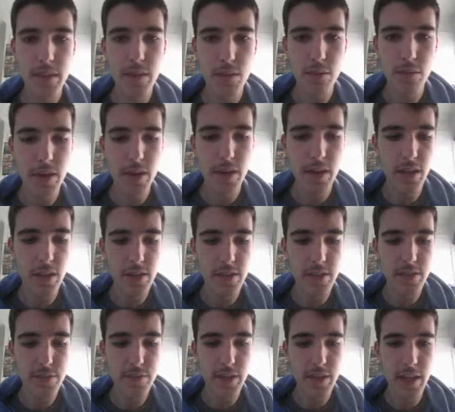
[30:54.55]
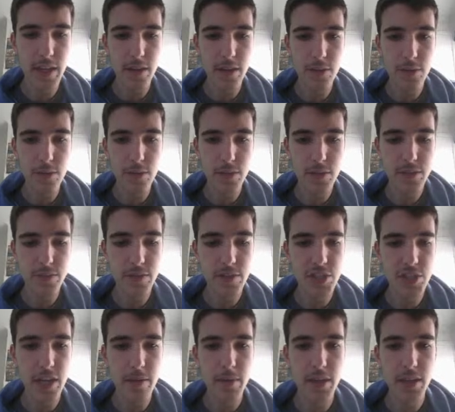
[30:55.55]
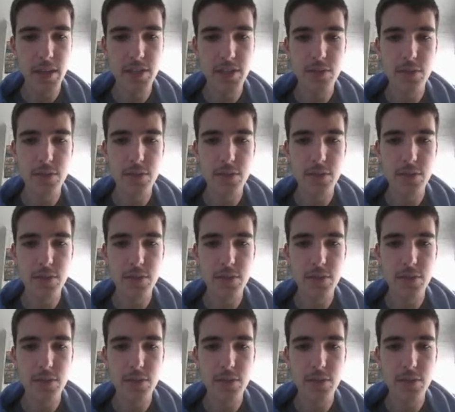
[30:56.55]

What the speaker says: $3 for that horse, for J-Max